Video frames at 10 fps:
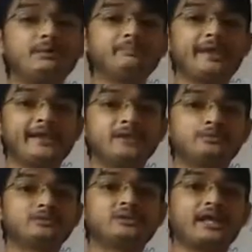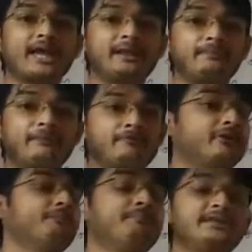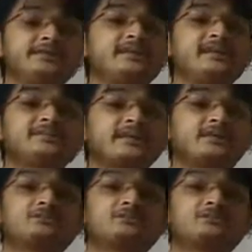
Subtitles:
be made with the help of machineries and